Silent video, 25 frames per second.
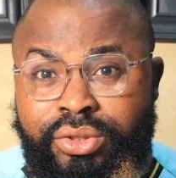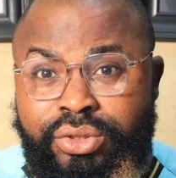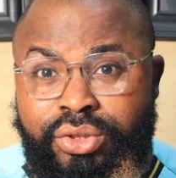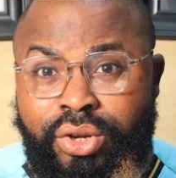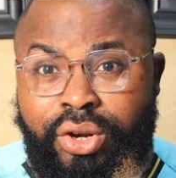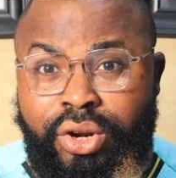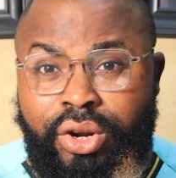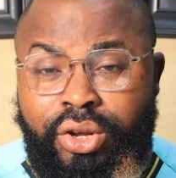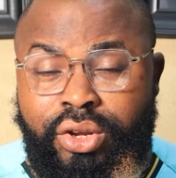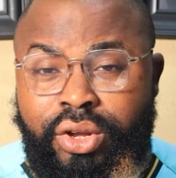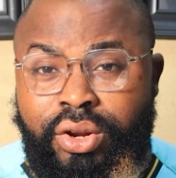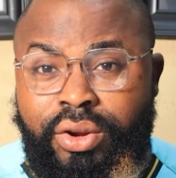
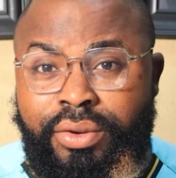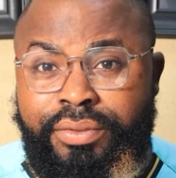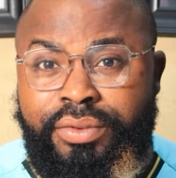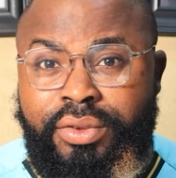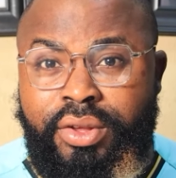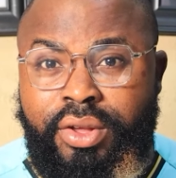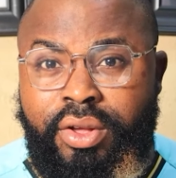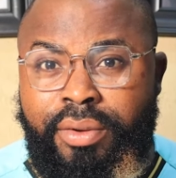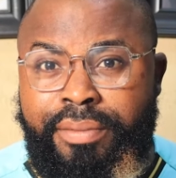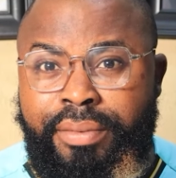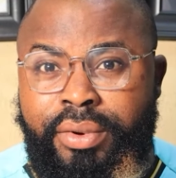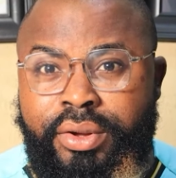Turn on your
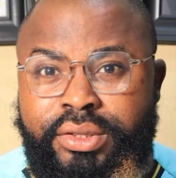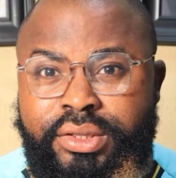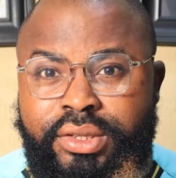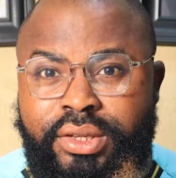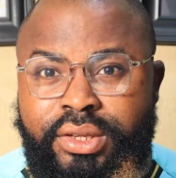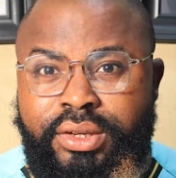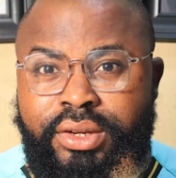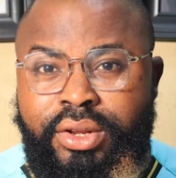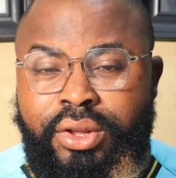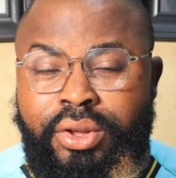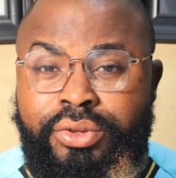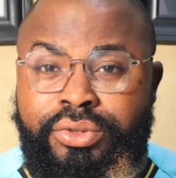notification
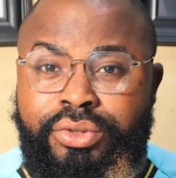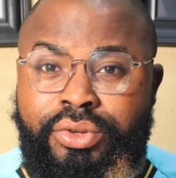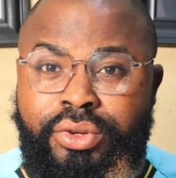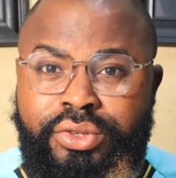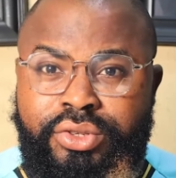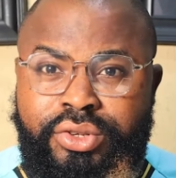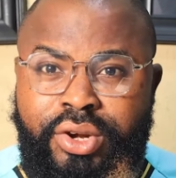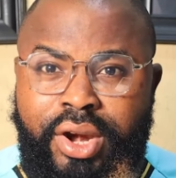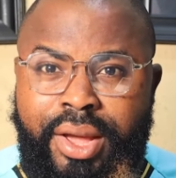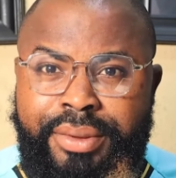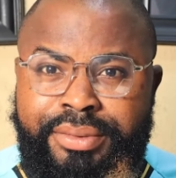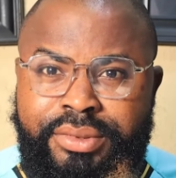button,
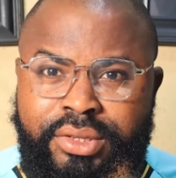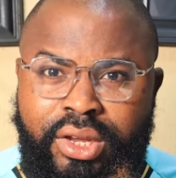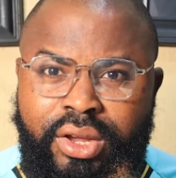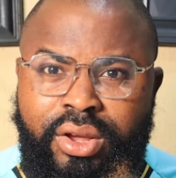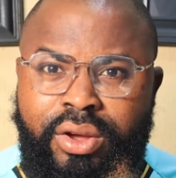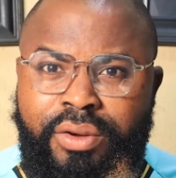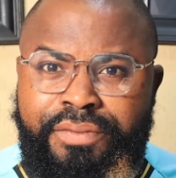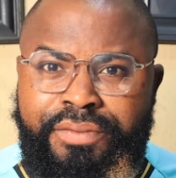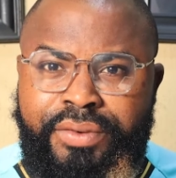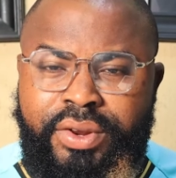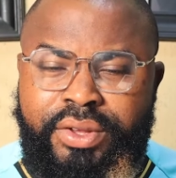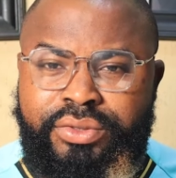subscribe,
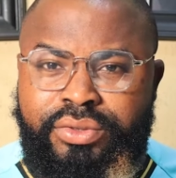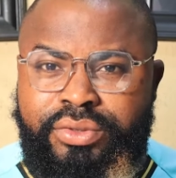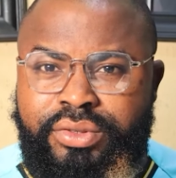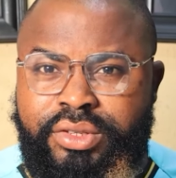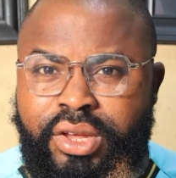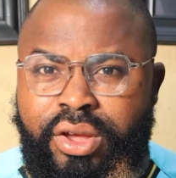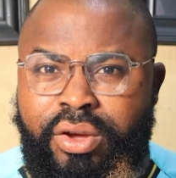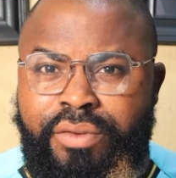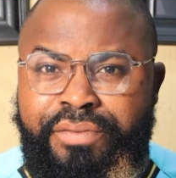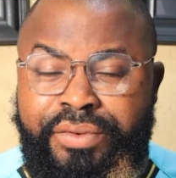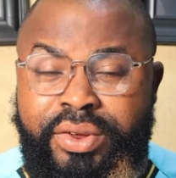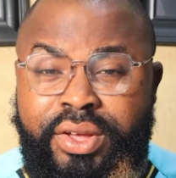tell your friends to
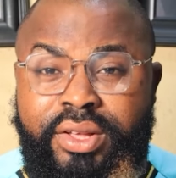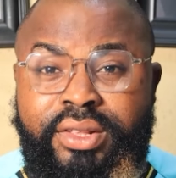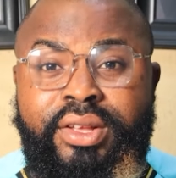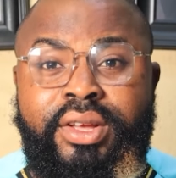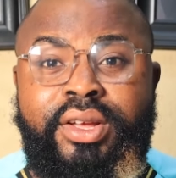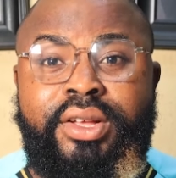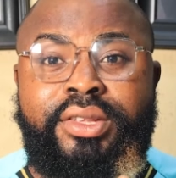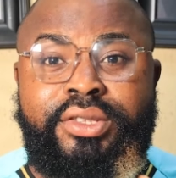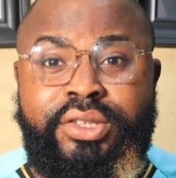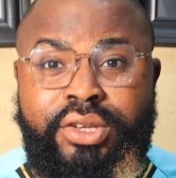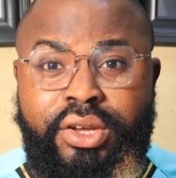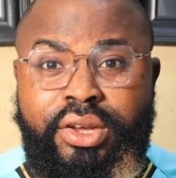tell your friends,
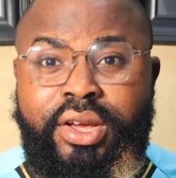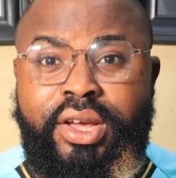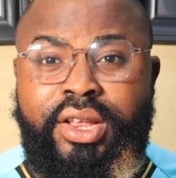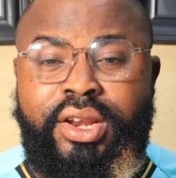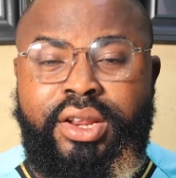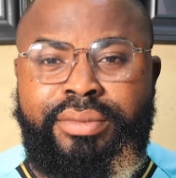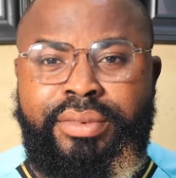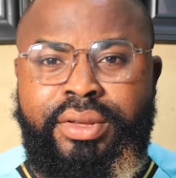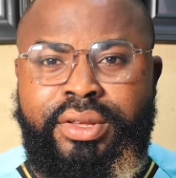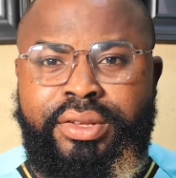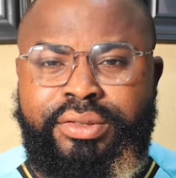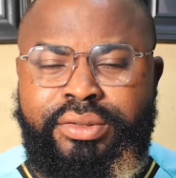tell your
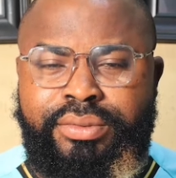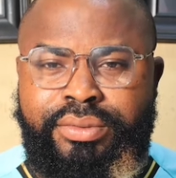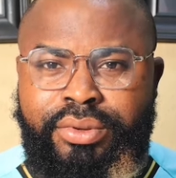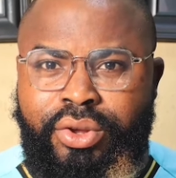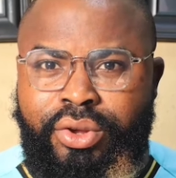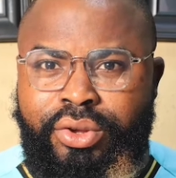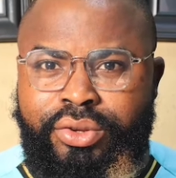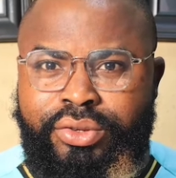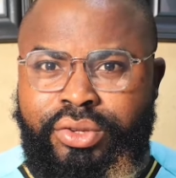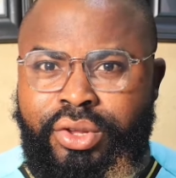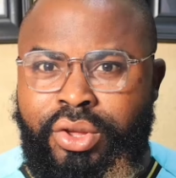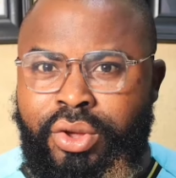enemies,
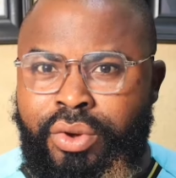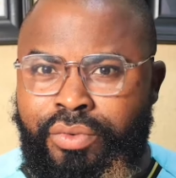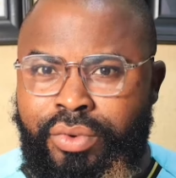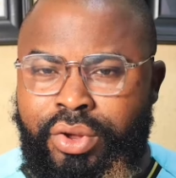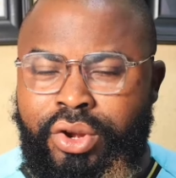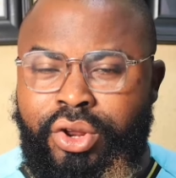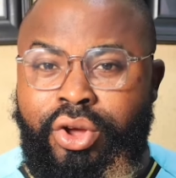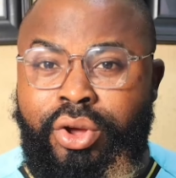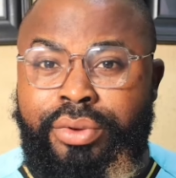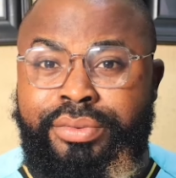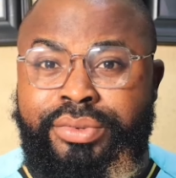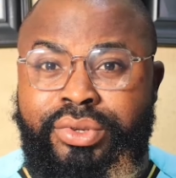because
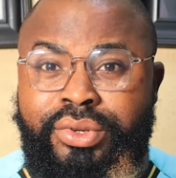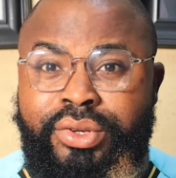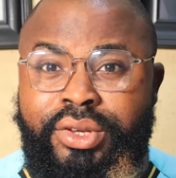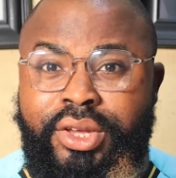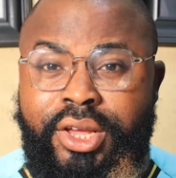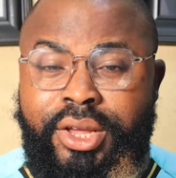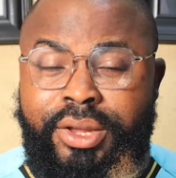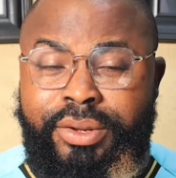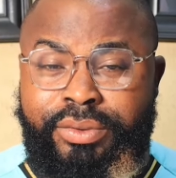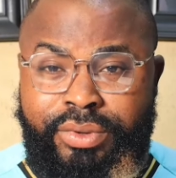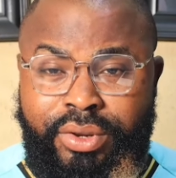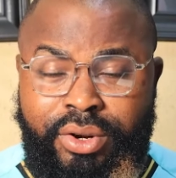when it comes to
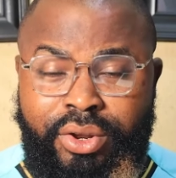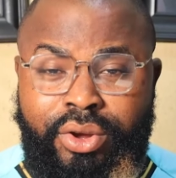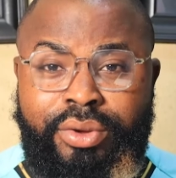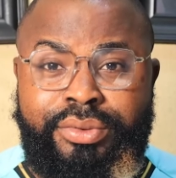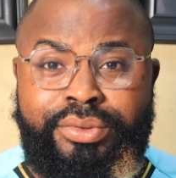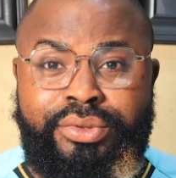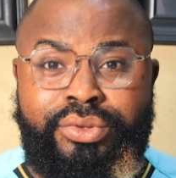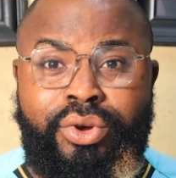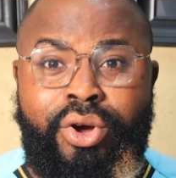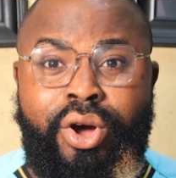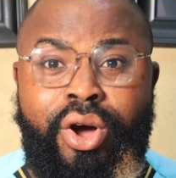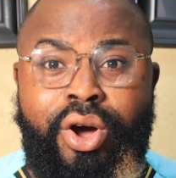games, when it
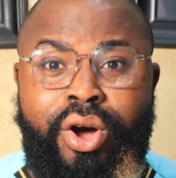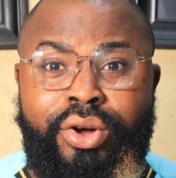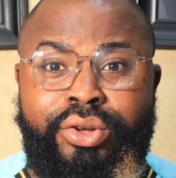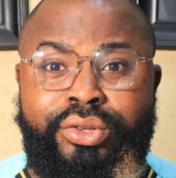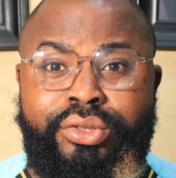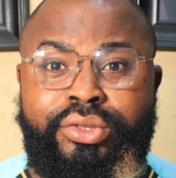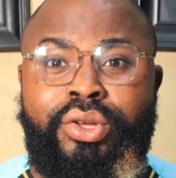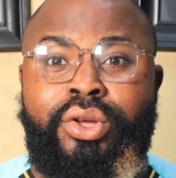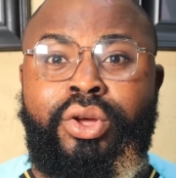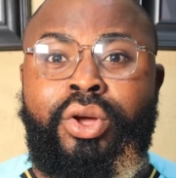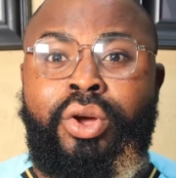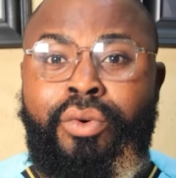comes to
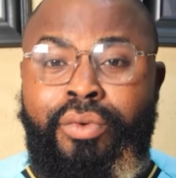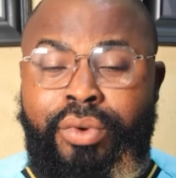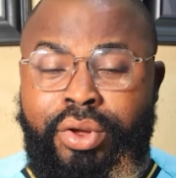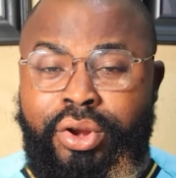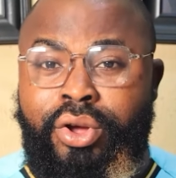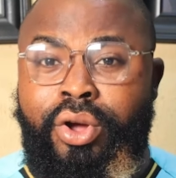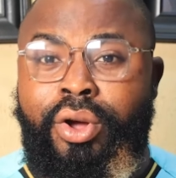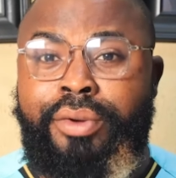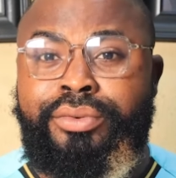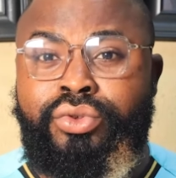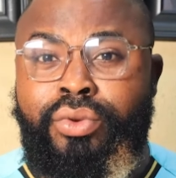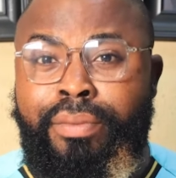odds,
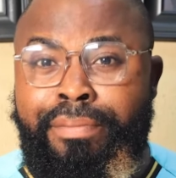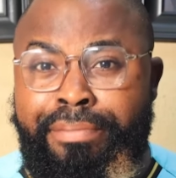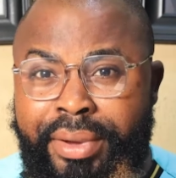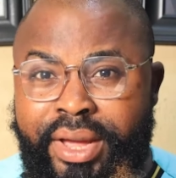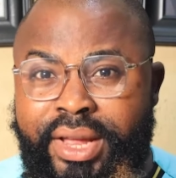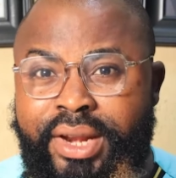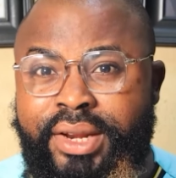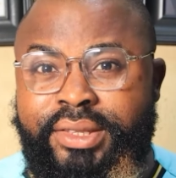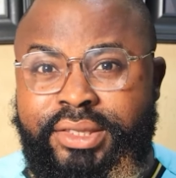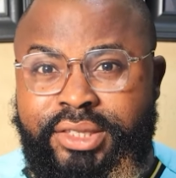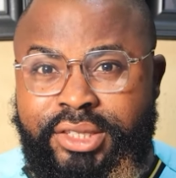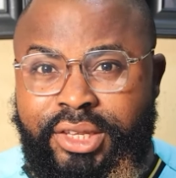when it comes to
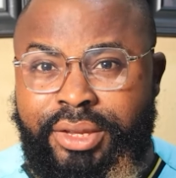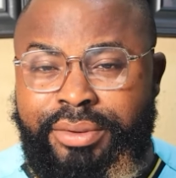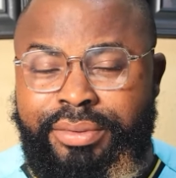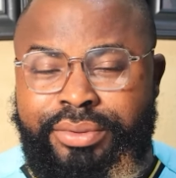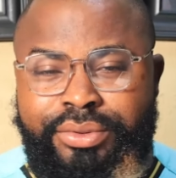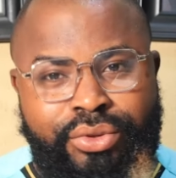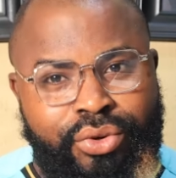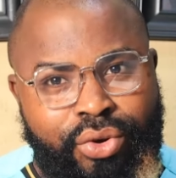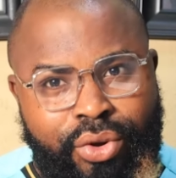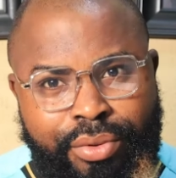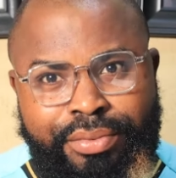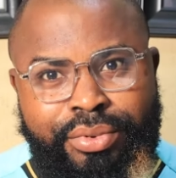betting
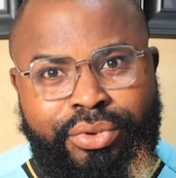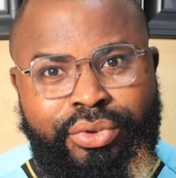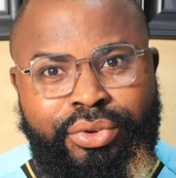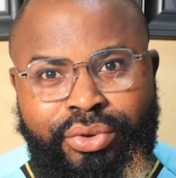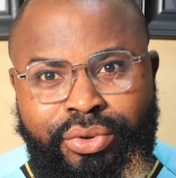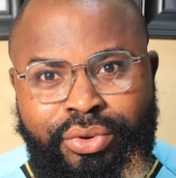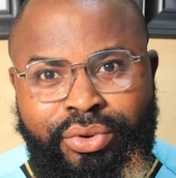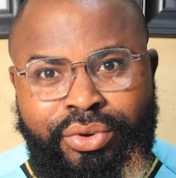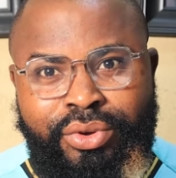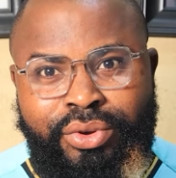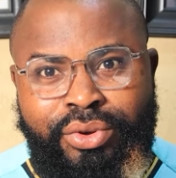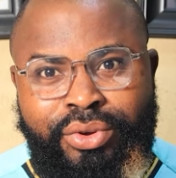tips, no
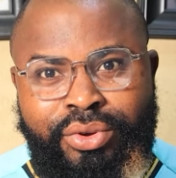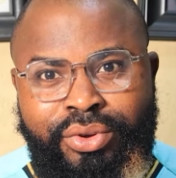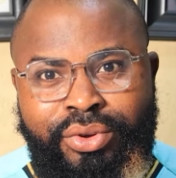be